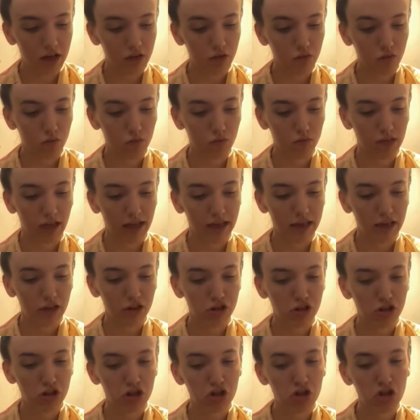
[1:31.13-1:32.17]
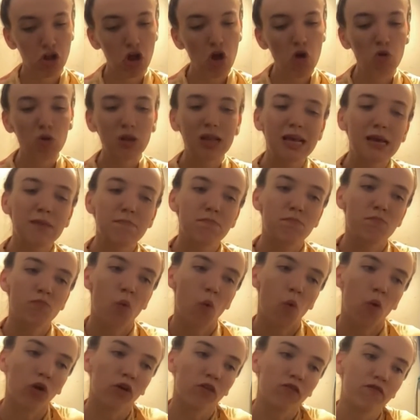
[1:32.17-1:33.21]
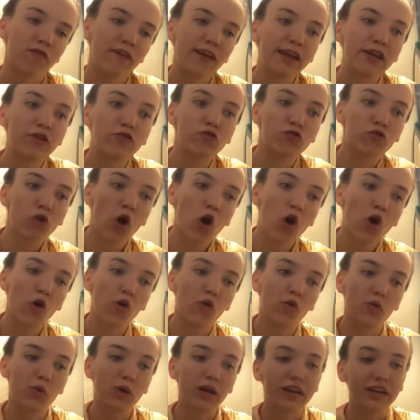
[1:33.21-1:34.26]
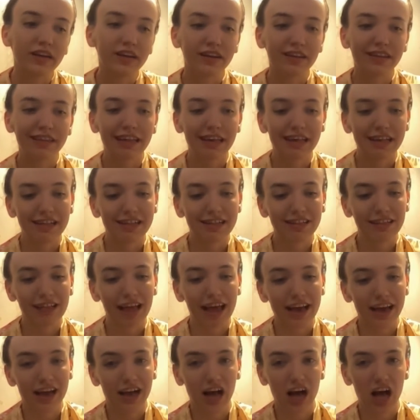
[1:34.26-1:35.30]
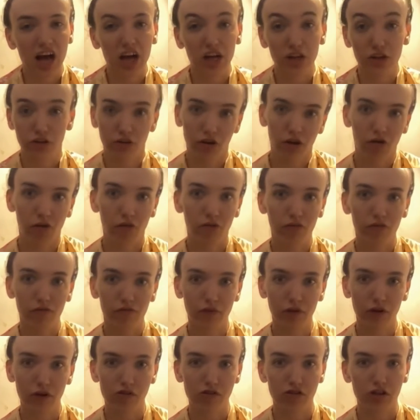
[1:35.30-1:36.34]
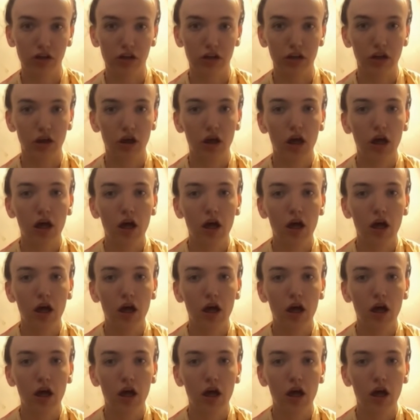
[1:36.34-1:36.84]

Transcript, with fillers: you like slowly morph and grow into this like adult version